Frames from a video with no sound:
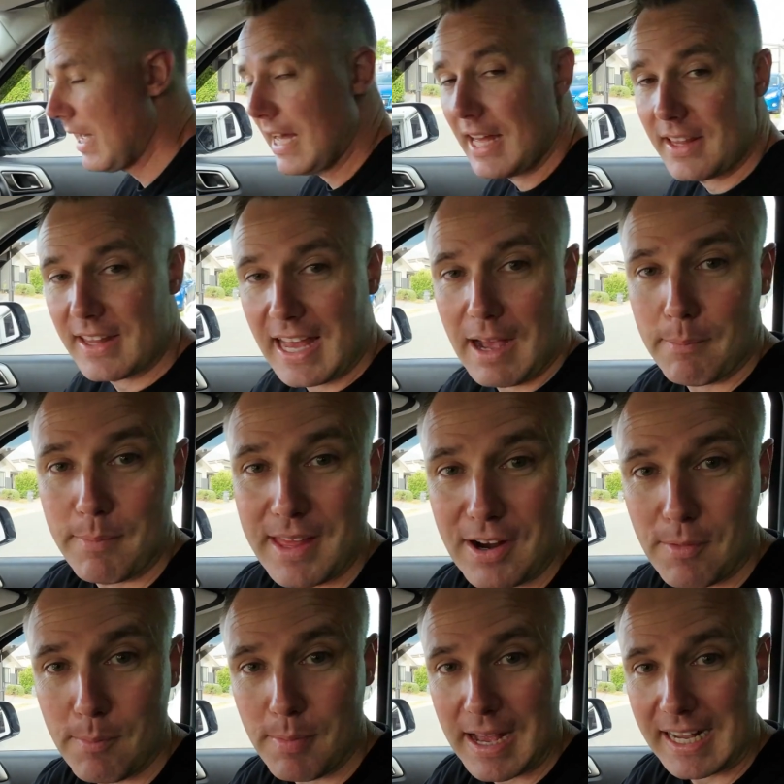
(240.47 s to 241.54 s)
are Out There
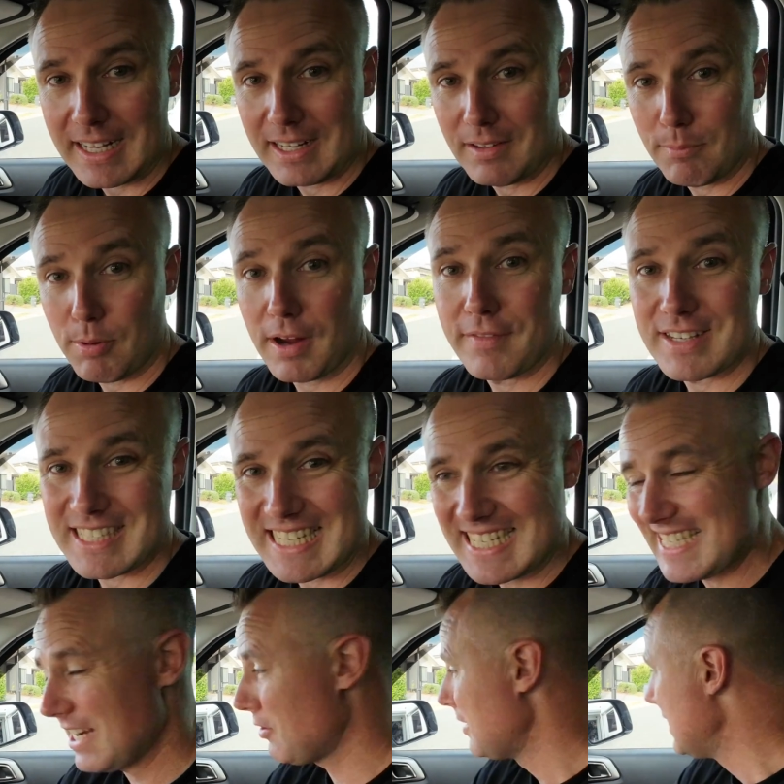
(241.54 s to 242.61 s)
and Back previously.
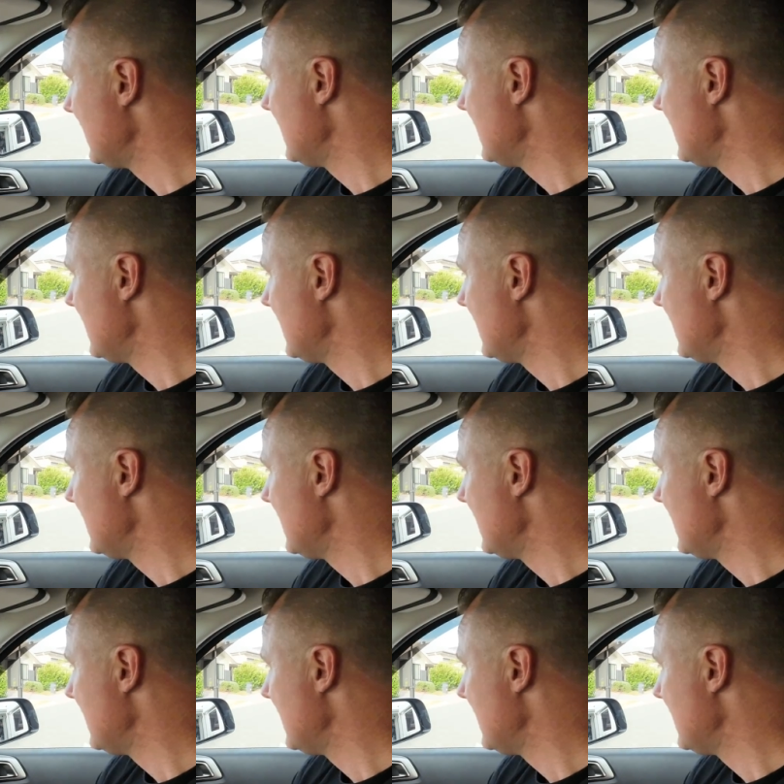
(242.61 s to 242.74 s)
So